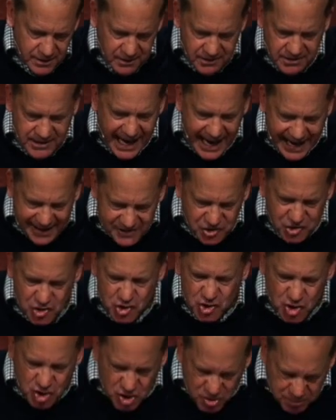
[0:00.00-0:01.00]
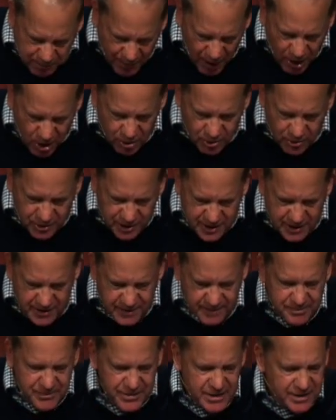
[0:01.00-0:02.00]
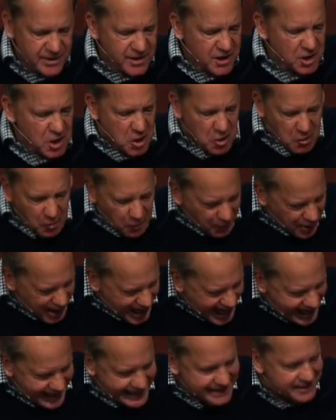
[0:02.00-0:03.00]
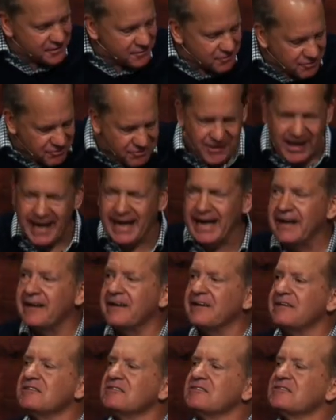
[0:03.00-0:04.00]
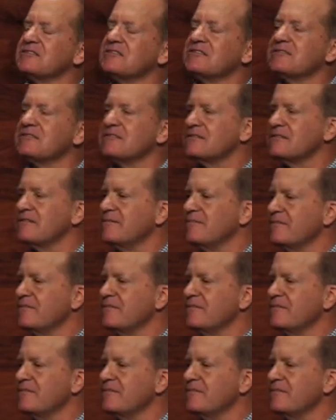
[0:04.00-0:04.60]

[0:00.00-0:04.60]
that spoke great things.